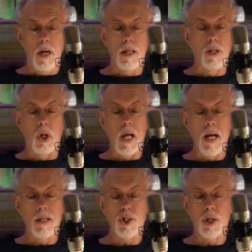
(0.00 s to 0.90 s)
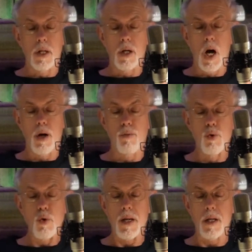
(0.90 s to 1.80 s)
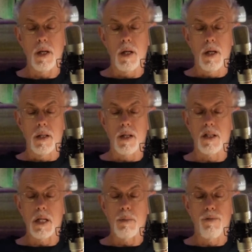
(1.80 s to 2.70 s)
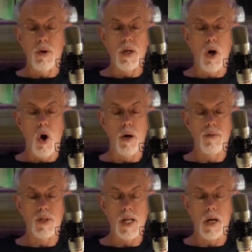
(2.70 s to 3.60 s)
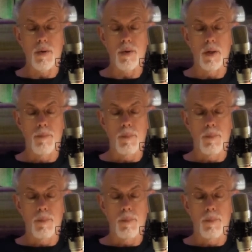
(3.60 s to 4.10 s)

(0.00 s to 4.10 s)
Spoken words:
In the glass shone a hot ruby that seemed the very heart of the south,